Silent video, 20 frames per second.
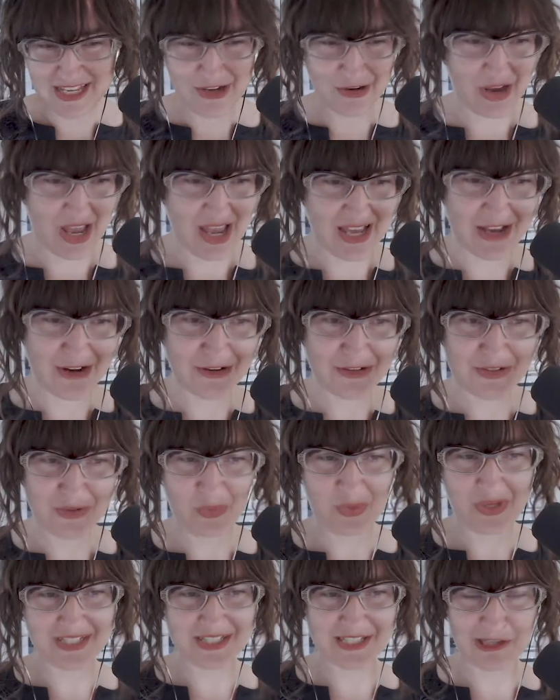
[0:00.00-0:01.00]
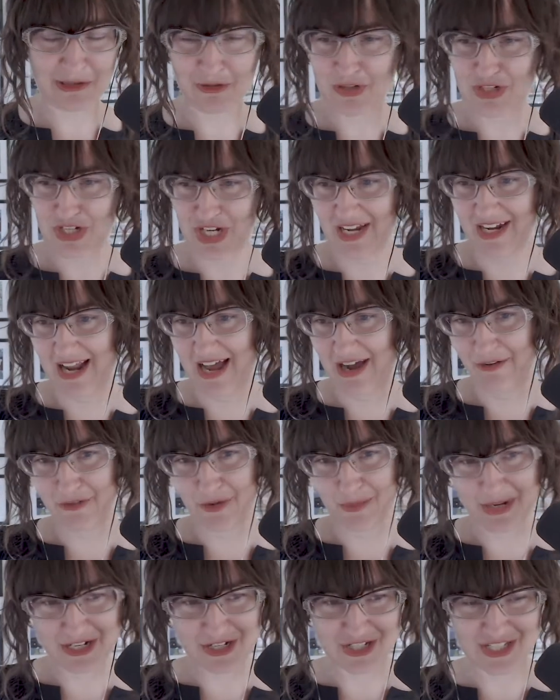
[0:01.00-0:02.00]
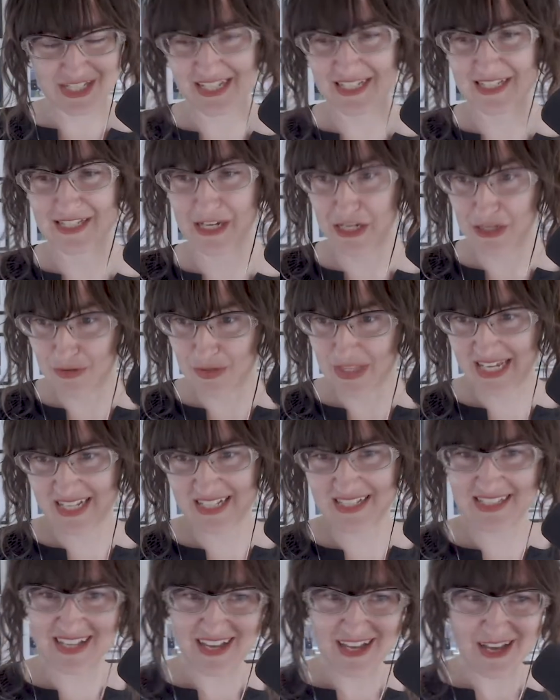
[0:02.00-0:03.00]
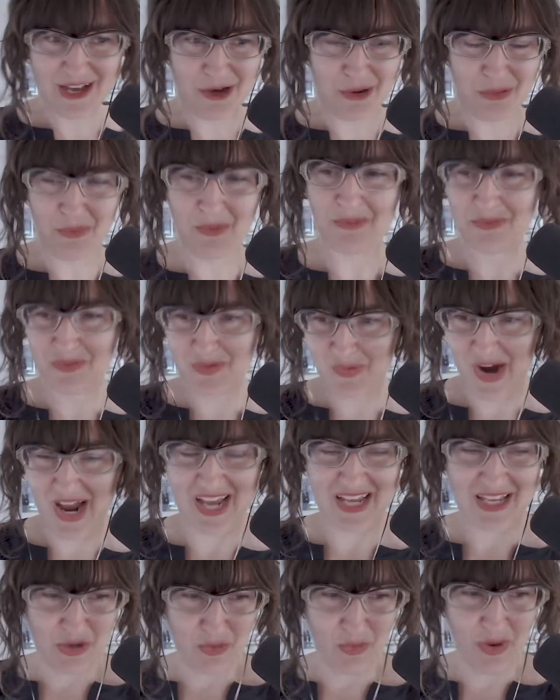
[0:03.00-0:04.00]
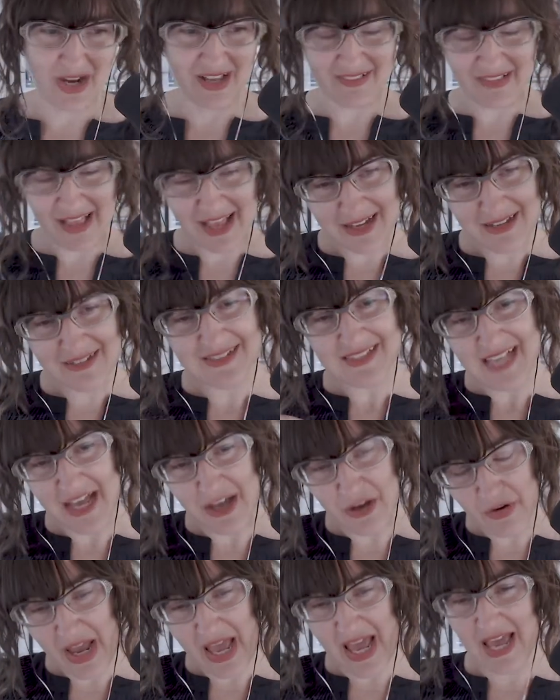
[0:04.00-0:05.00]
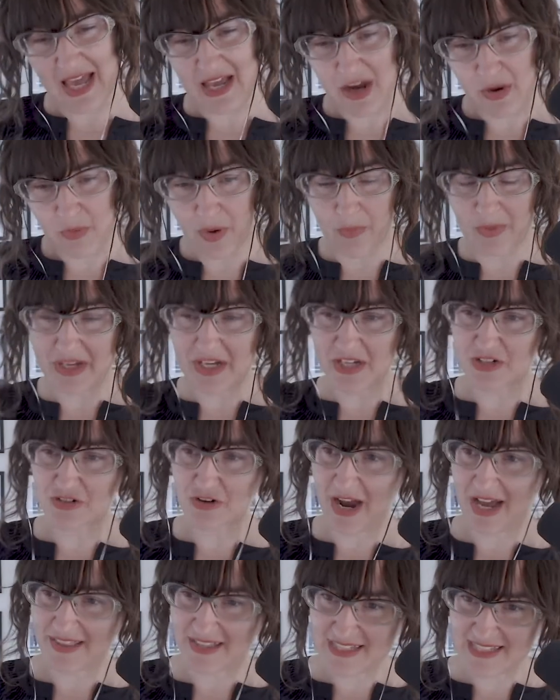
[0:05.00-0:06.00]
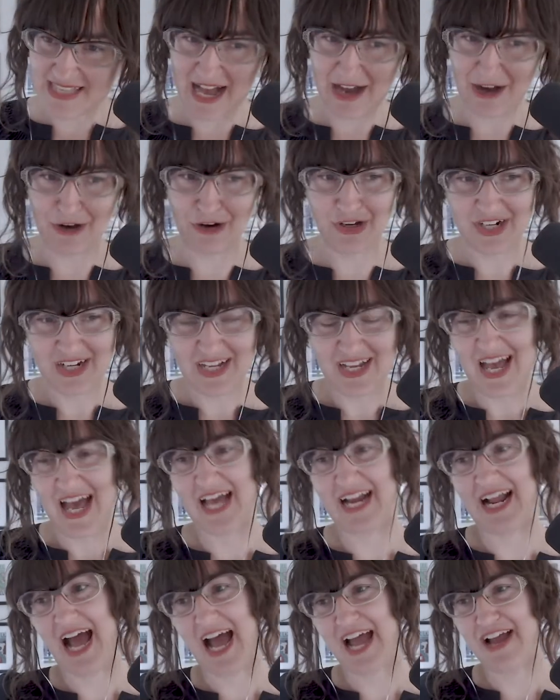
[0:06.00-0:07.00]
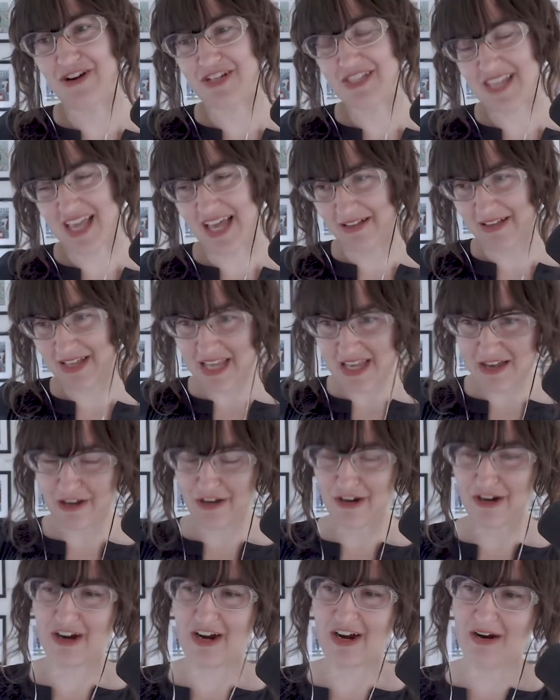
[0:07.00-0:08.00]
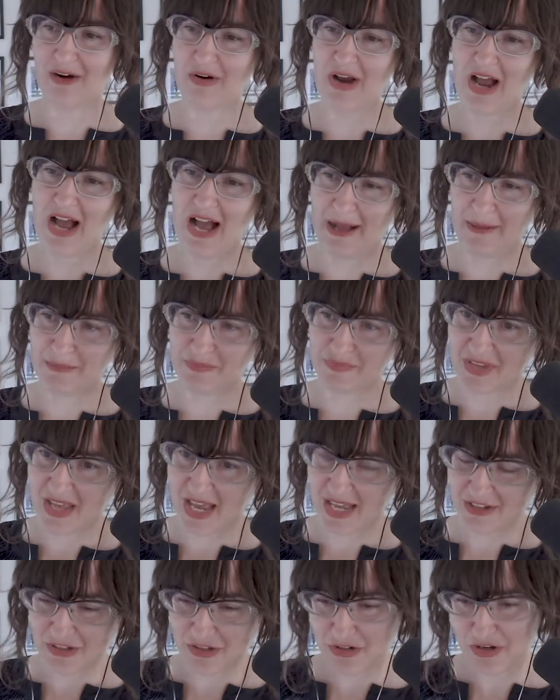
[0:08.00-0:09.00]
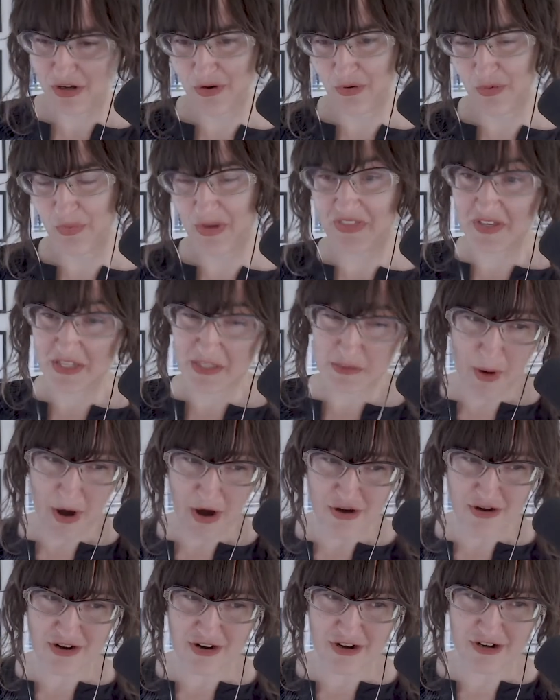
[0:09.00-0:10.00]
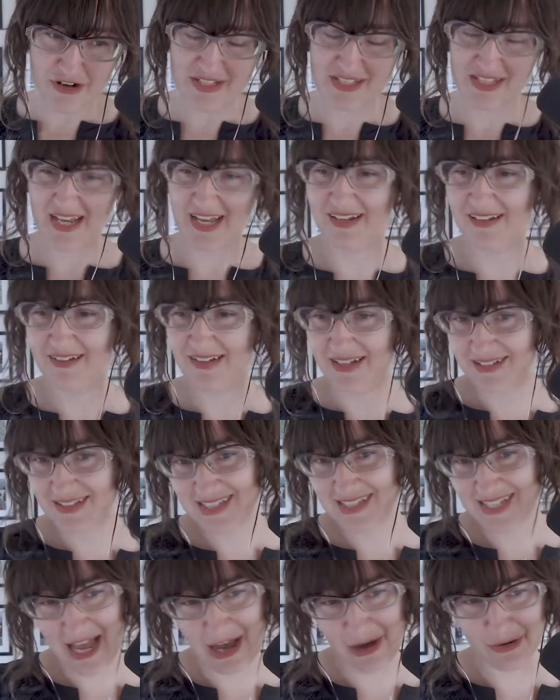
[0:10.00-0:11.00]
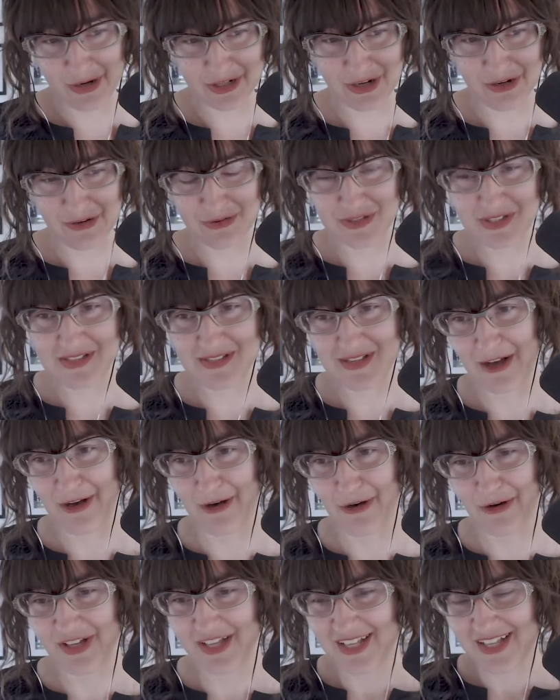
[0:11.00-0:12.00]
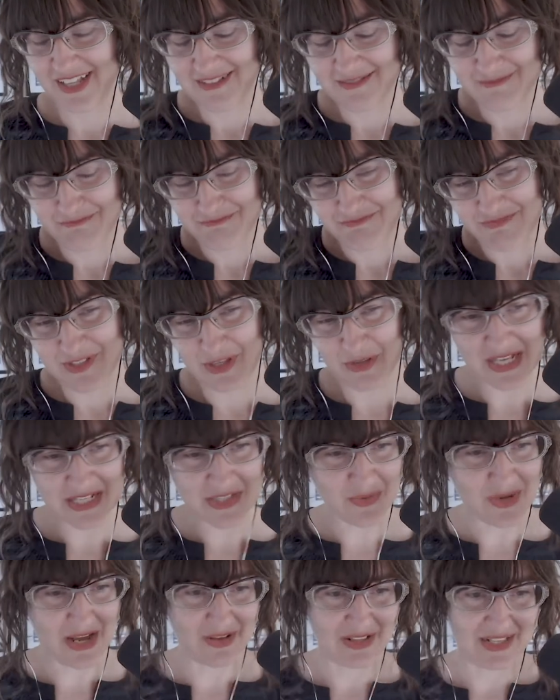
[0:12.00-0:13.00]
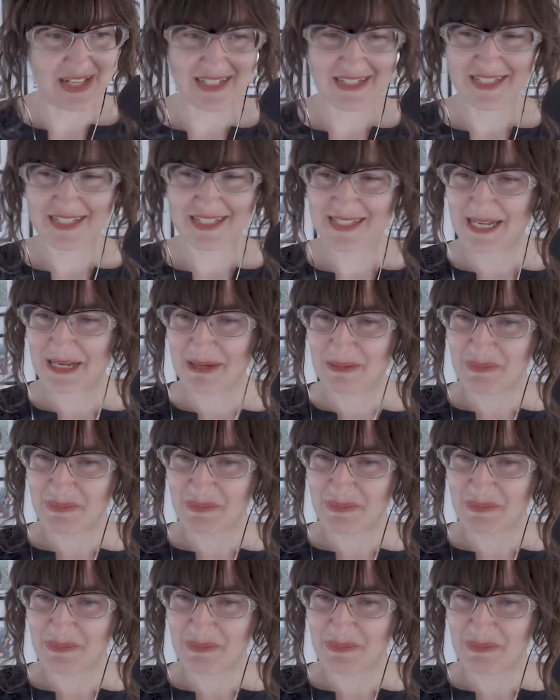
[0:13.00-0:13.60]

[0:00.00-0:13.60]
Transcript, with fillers: okay here's the one solution now everybody just needs to do this right you want to like say okay here well we could try this out at a higher scale here um, you know with these partners and then see how it goes so so that's what i would like to see